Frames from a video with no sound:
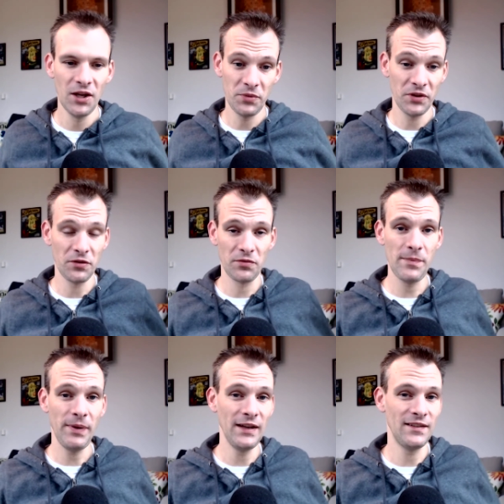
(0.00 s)
But they're three
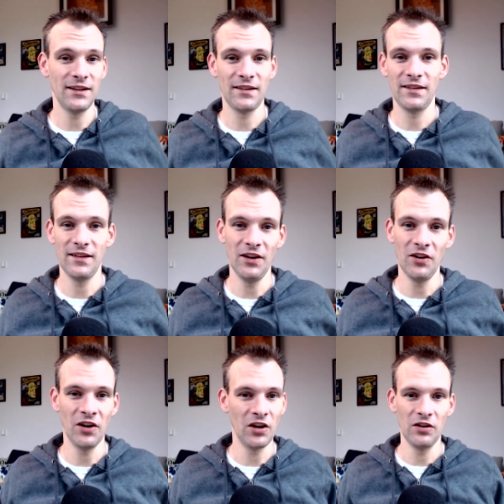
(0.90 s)
paintings that
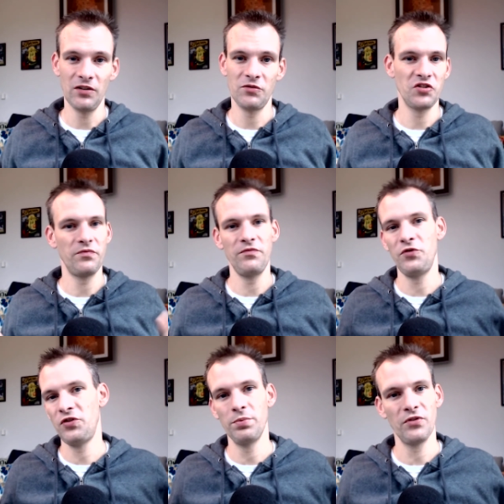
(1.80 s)
are just
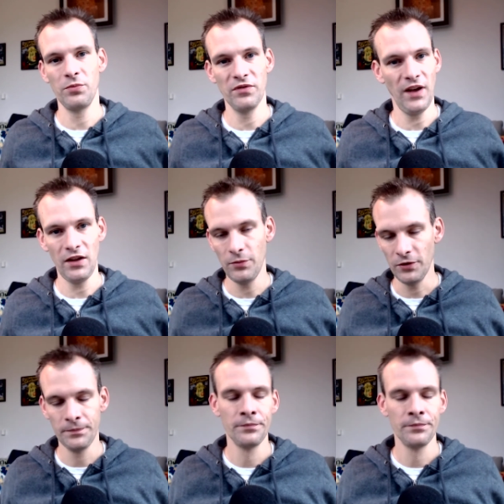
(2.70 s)
super super valuable.